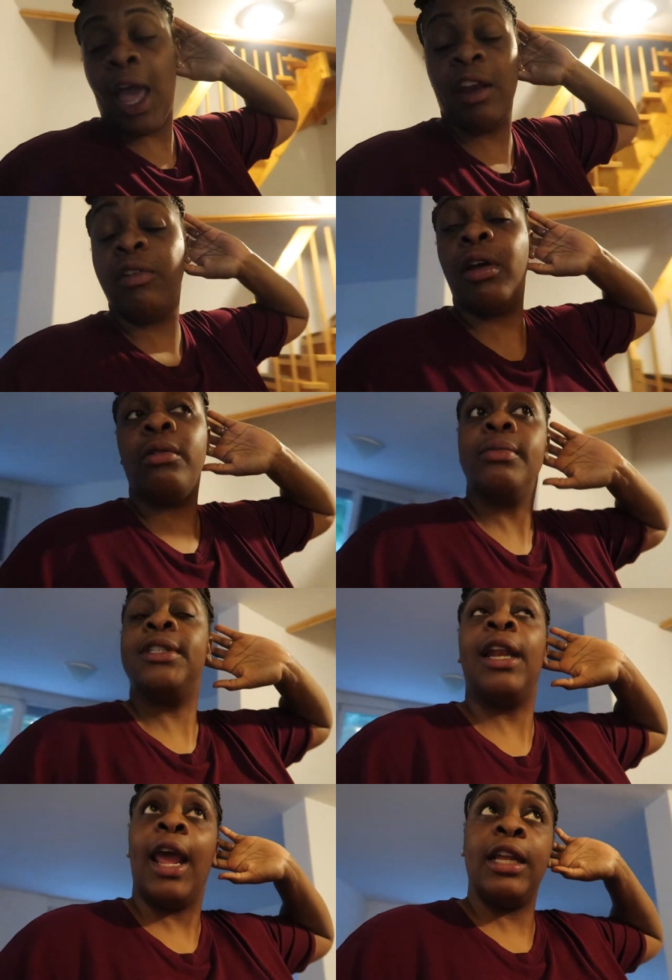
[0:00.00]
I don't know,
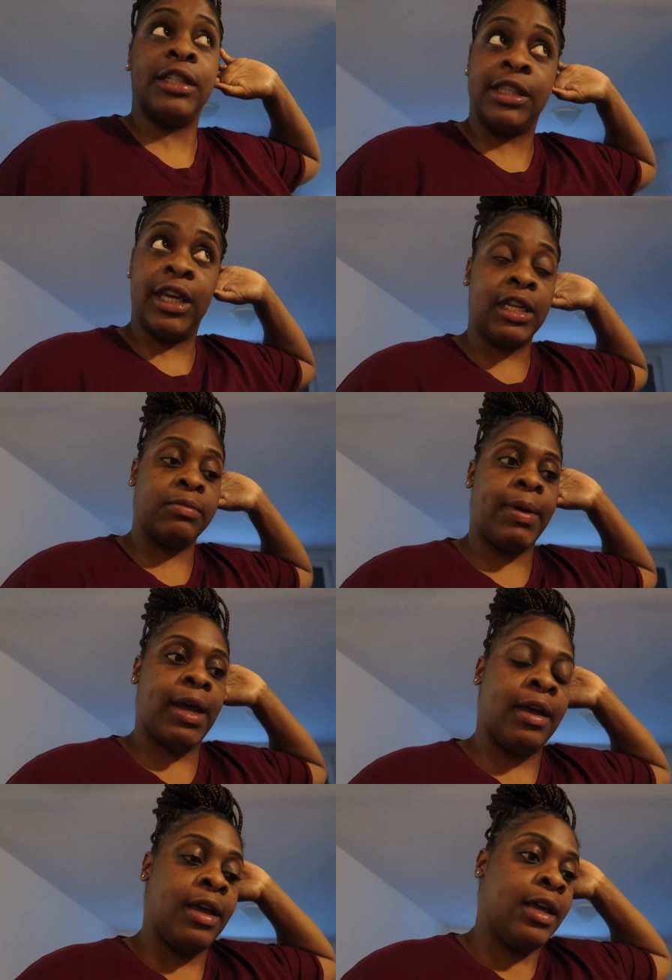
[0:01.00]
tonight, just to get a
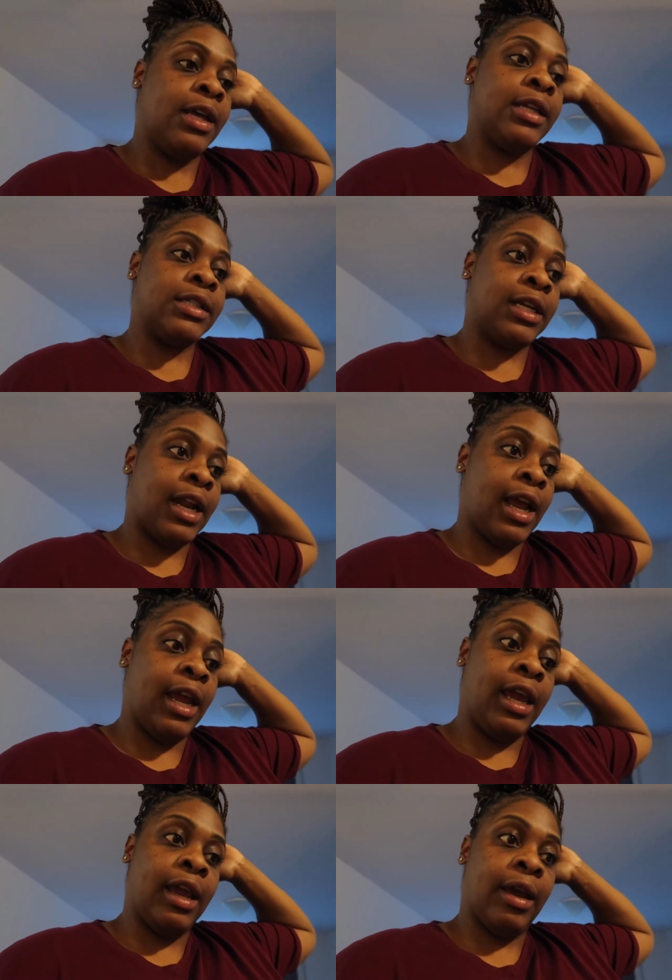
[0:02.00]
spot.
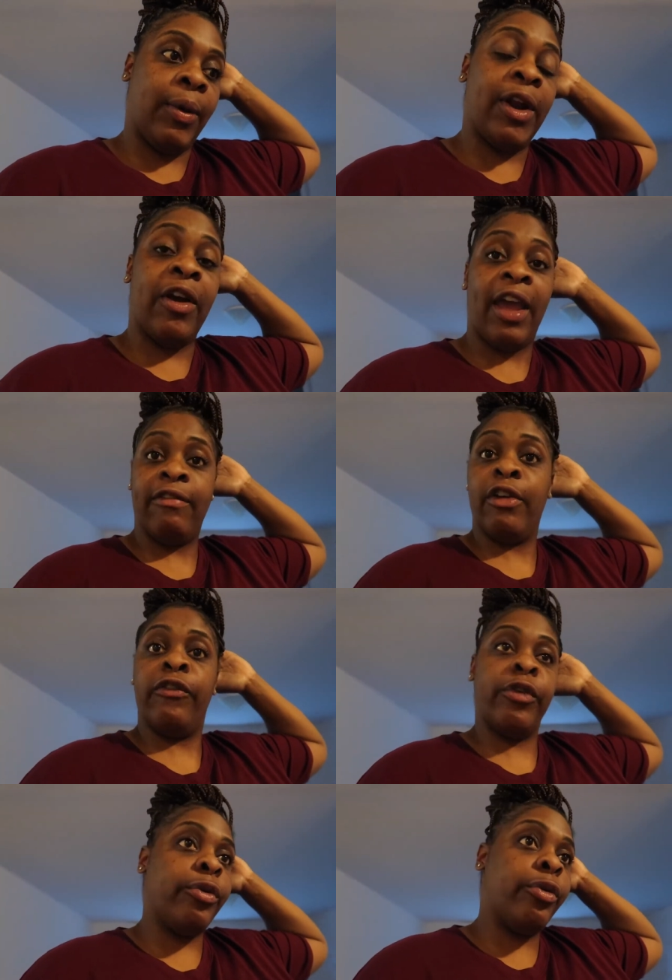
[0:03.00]
Tonight, we don't have no
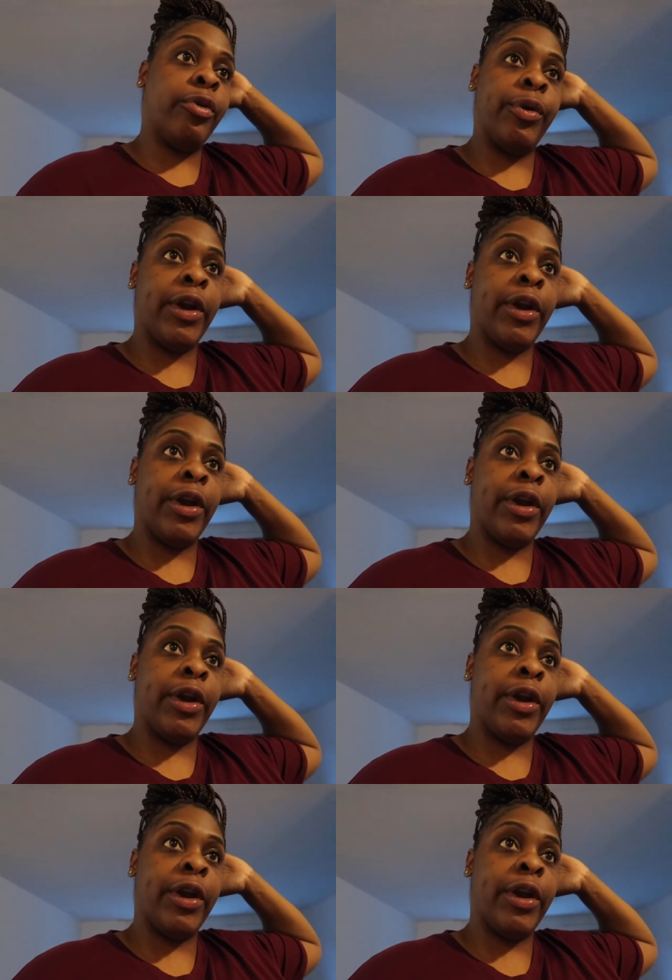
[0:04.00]
food, we